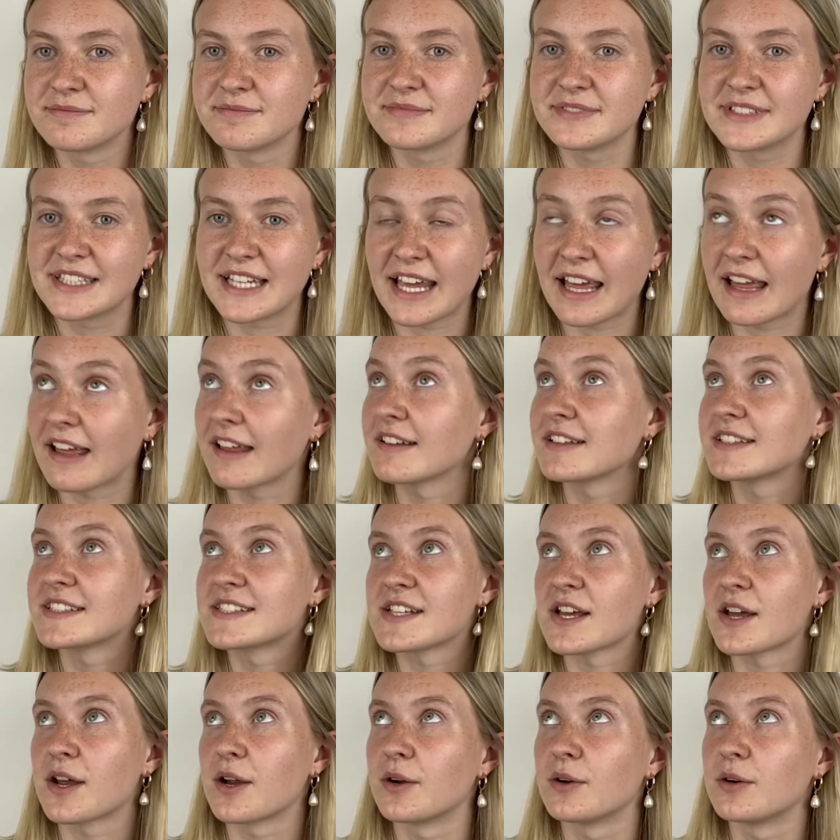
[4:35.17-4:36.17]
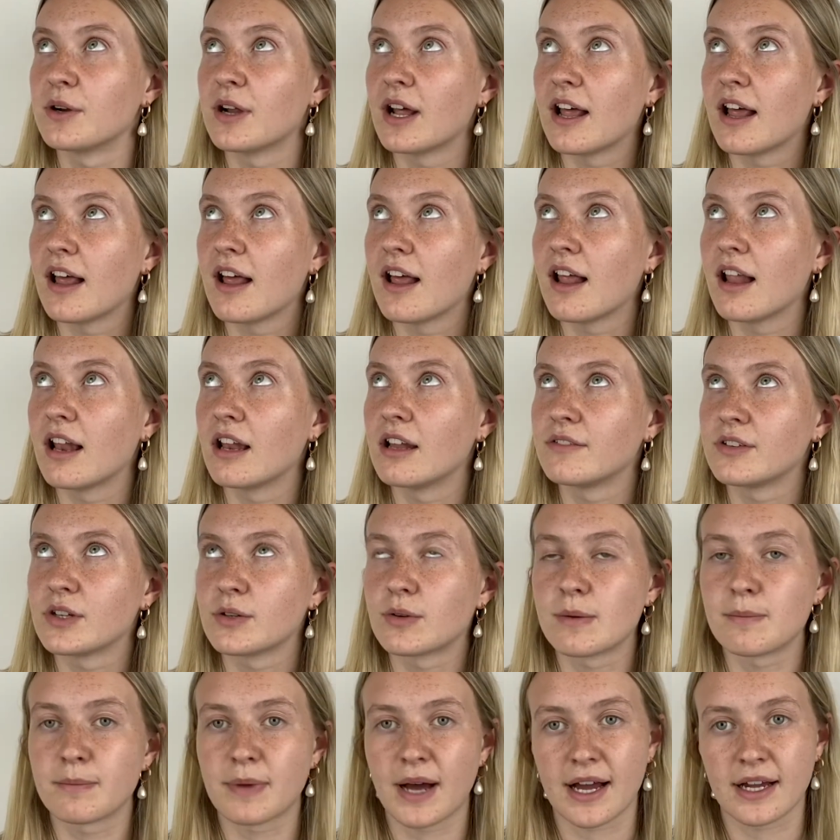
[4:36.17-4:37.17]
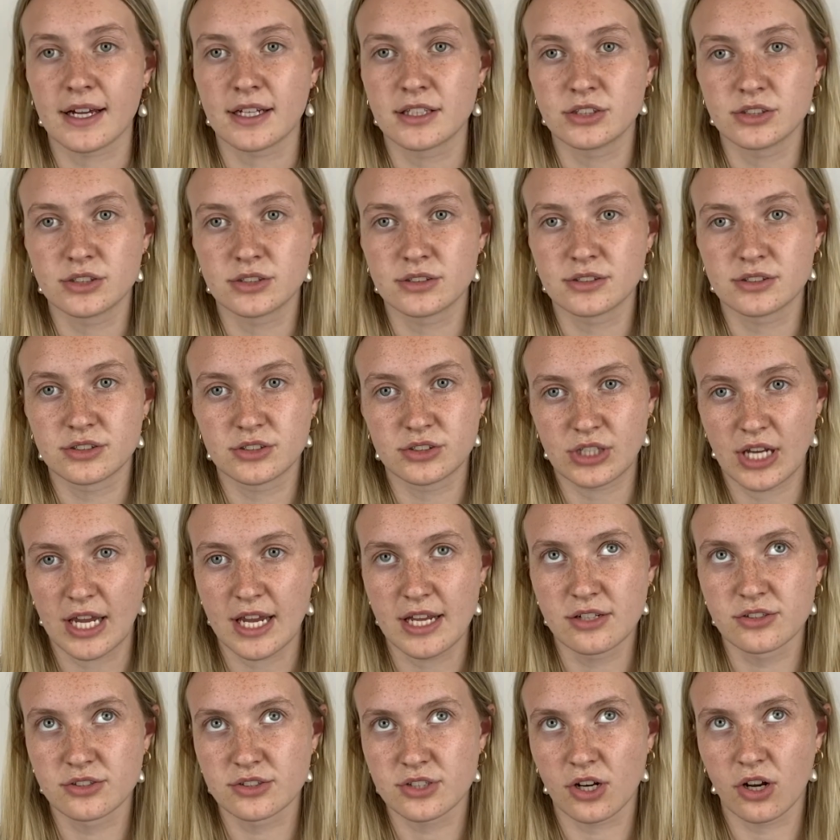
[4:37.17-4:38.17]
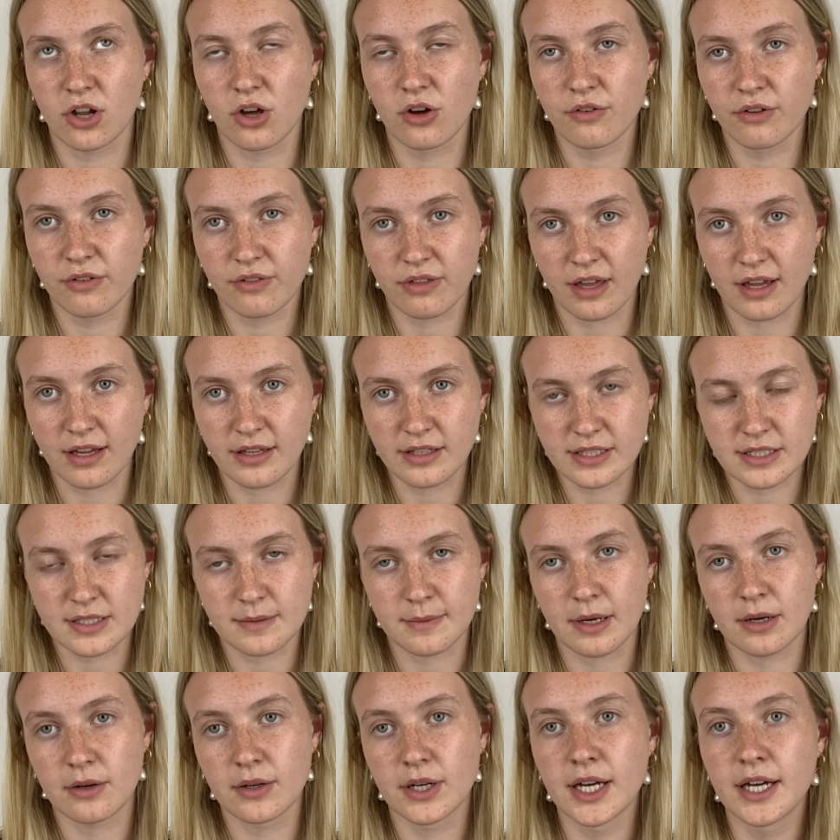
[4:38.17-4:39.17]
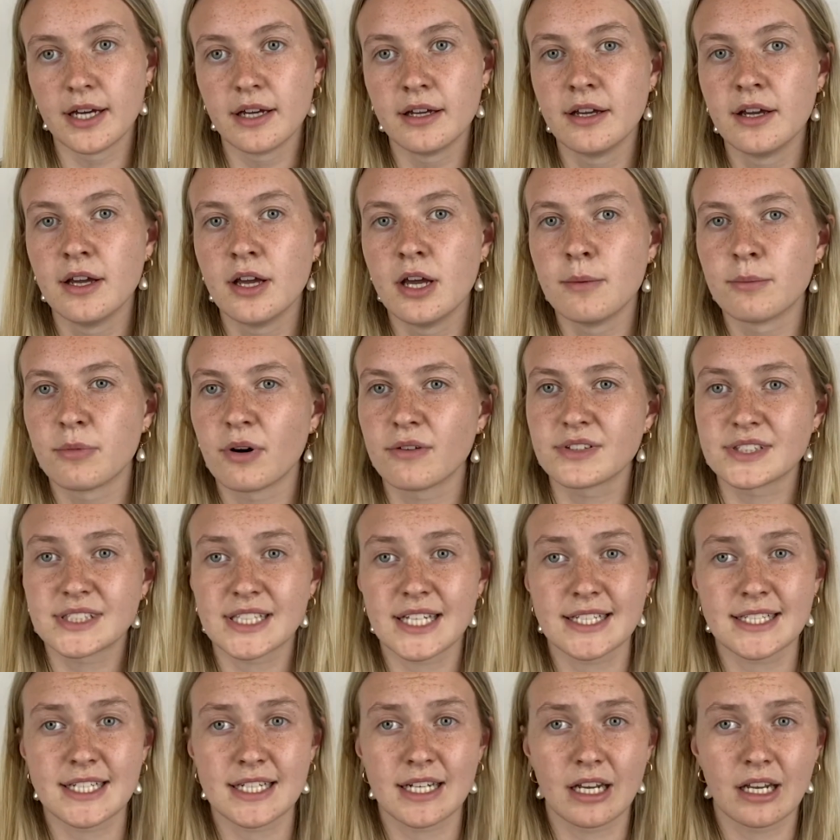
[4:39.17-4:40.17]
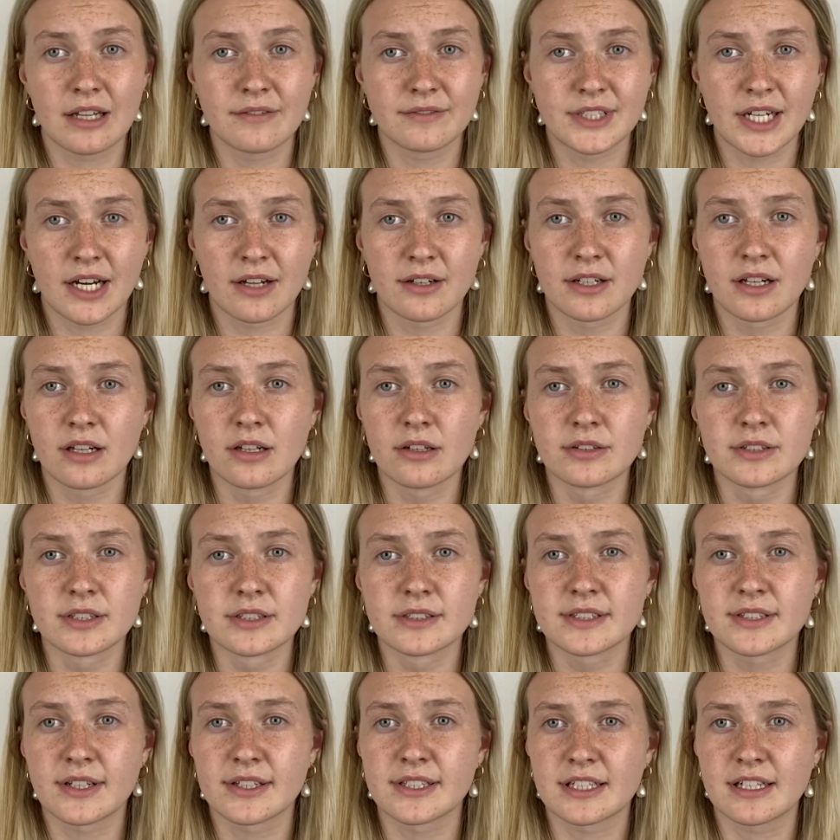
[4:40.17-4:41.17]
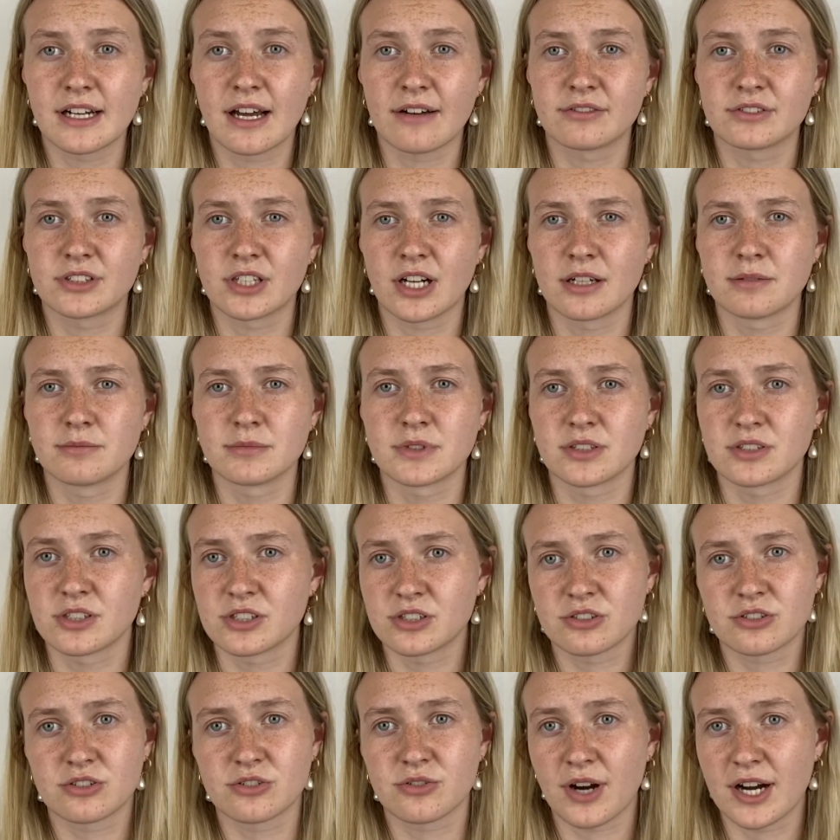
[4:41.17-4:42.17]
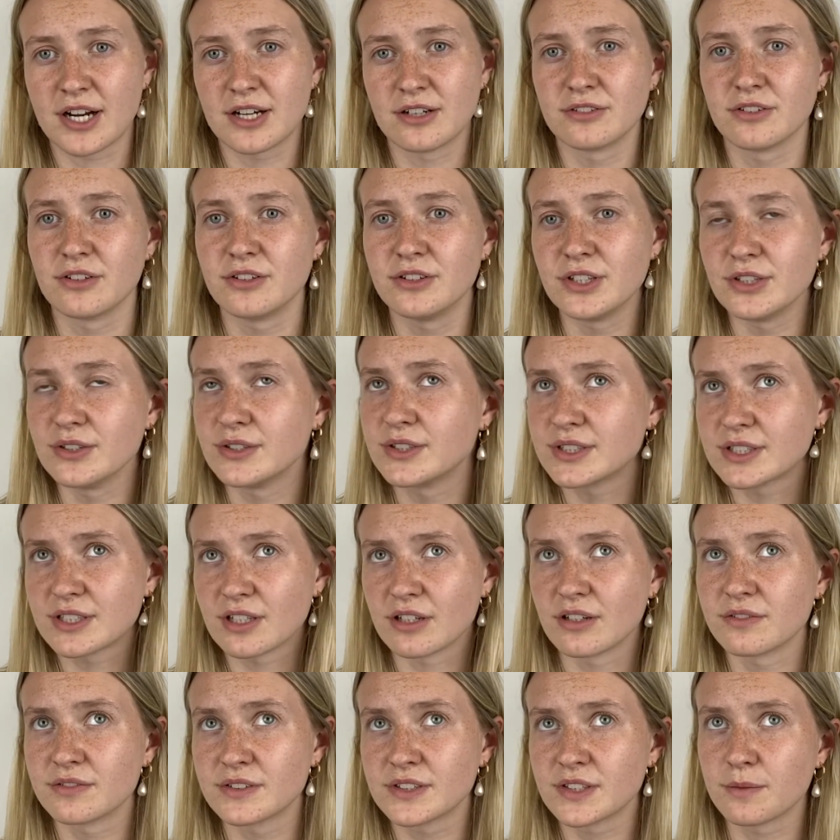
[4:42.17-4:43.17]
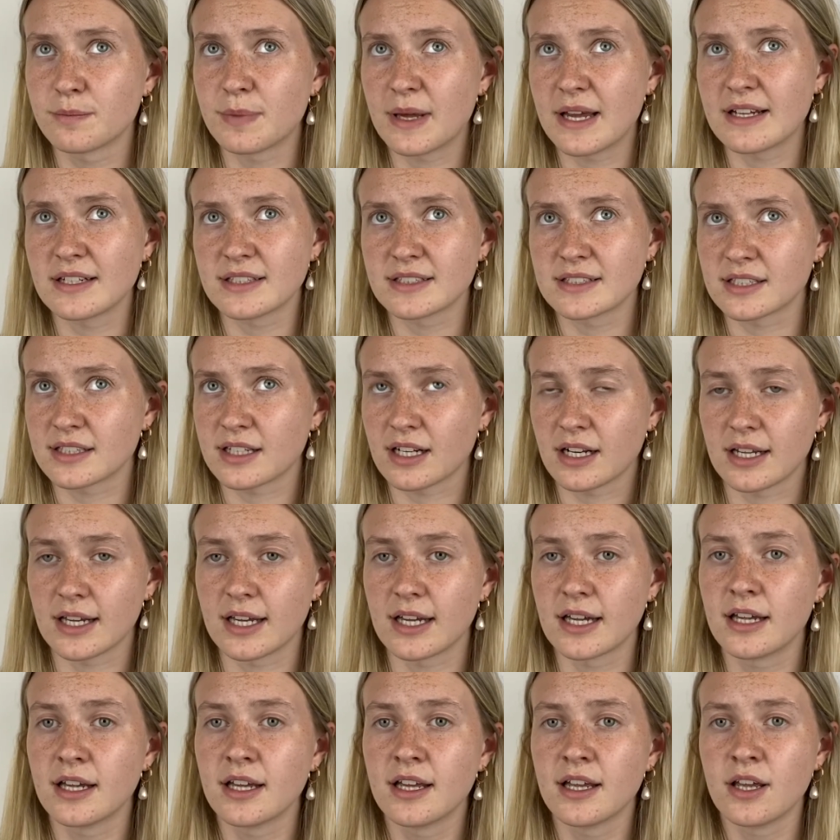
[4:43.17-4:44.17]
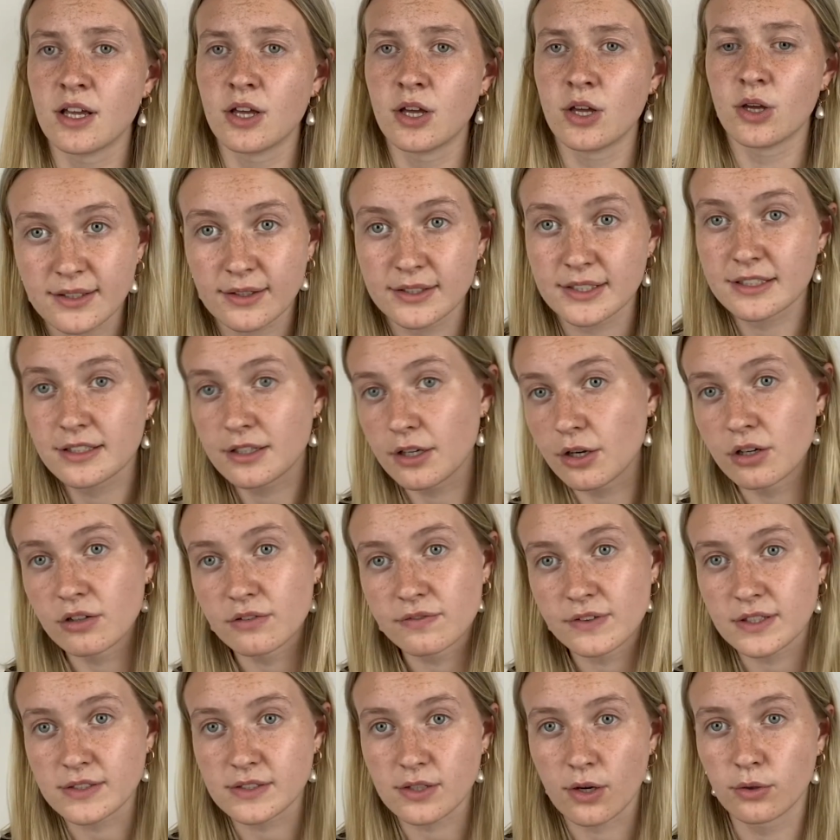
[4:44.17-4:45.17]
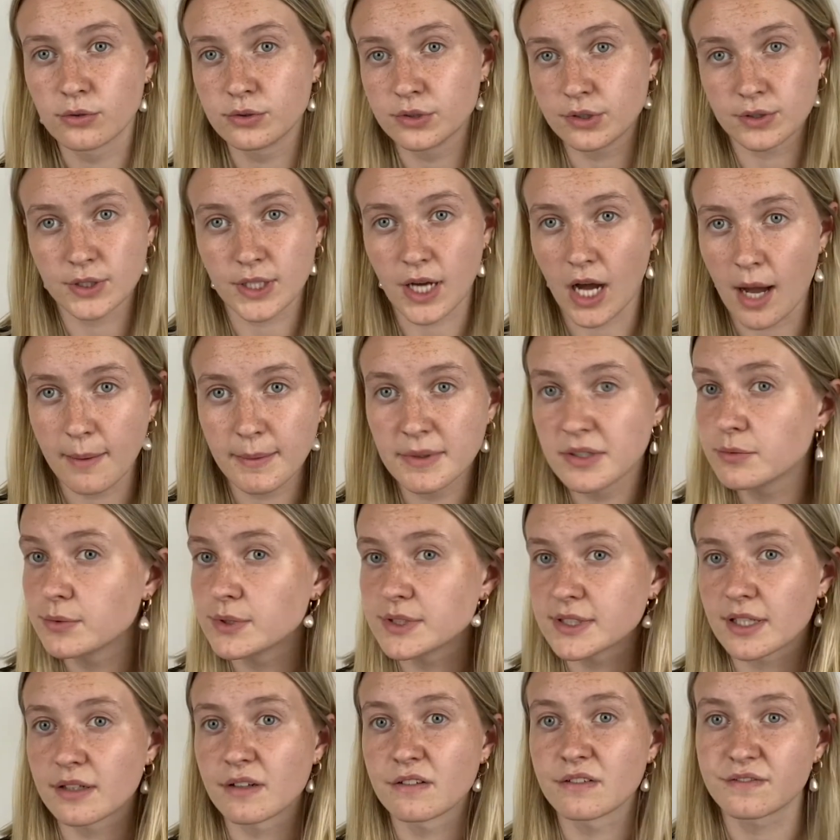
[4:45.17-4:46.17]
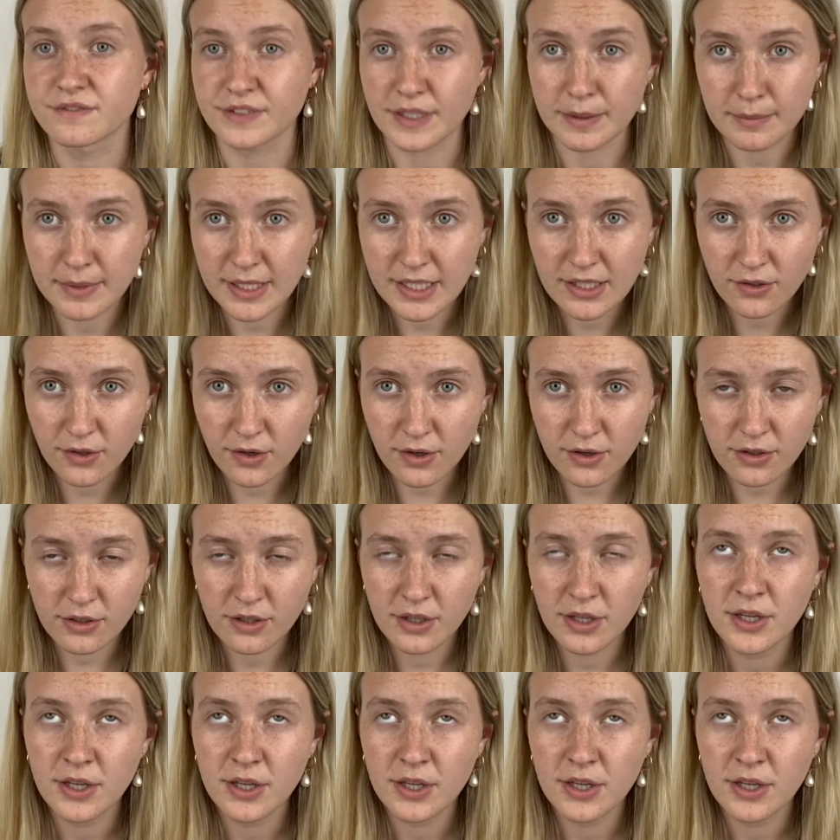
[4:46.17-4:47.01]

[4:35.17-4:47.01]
Yeah, so Olivia went back and changed a lot of things about it. But obviously I didn't live down in London, so I didn't have time to try on the new stuff. So basically, I didn't know if this whole new garment was going to fit me or not,